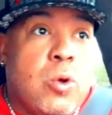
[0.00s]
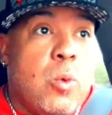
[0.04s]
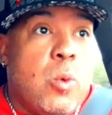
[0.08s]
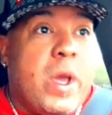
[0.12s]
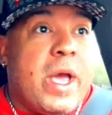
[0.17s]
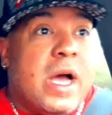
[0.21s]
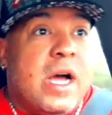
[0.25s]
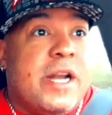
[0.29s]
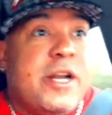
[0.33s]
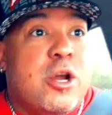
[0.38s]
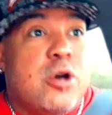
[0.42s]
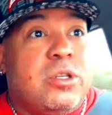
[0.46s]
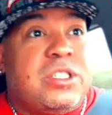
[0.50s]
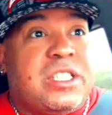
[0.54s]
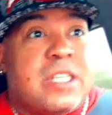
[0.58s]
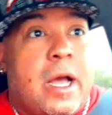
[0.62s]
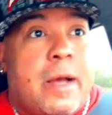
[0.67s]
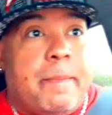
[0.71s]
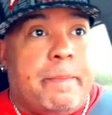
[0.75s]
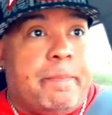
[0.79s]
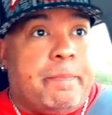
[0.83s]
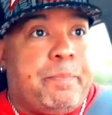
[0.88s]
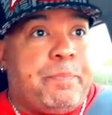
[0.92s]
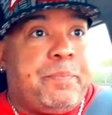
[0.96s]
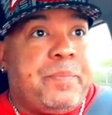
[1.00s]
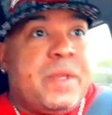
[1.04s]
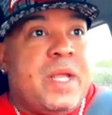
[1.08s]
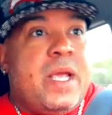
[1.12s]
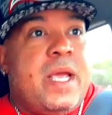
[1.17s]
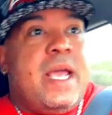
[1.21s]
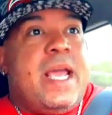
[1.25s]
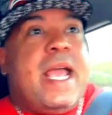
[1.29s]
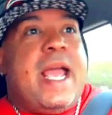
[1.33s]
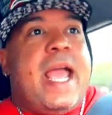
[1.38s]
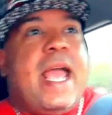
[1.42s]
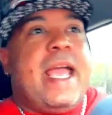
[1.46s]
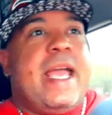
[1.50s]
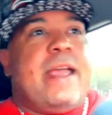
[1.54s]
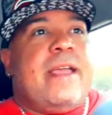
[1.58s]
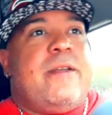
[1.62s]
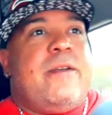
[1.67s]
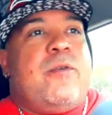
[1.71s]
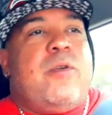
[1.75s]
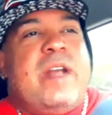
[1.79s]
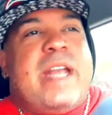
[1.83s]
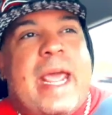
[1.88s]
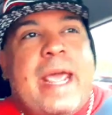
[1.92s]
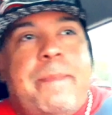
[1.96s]
we're going to do something.
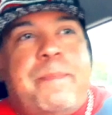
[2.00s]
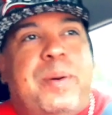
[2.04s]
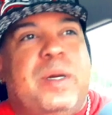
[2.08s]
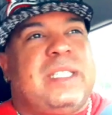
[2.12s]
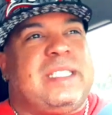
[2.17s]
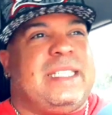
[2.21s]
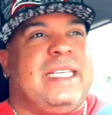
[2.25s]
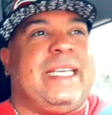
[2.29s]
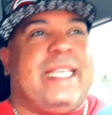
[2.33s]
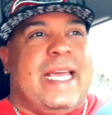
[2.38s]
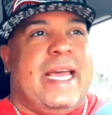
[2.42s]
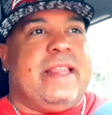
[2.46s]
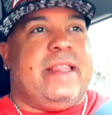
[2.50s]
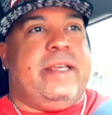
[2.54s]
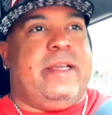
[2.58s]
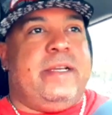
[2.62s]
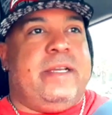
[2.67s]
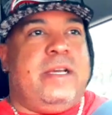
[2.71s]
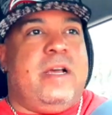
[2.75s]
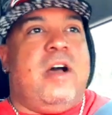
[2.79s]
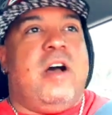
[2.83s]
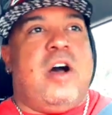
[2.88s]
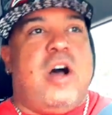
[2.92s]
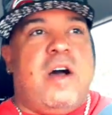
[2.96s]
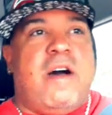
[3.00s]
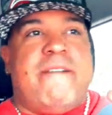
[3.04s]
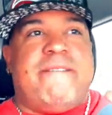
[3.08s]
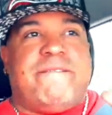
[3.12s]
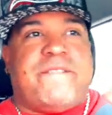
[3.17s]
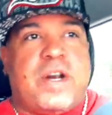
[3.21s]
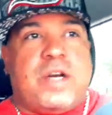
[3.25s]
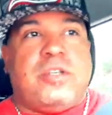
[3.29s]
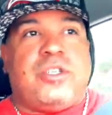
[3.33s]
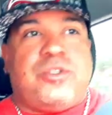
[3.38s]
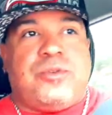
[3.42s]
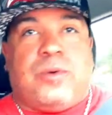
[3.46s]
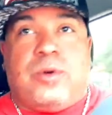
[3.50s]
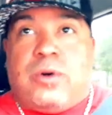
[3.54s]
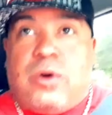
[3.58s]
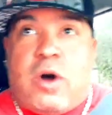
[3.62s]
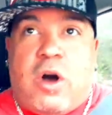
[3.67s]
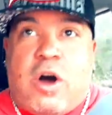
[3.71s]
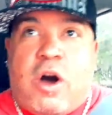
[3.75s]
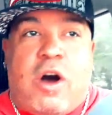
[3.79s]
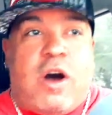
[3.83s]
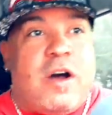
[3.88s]
And they put together a virtual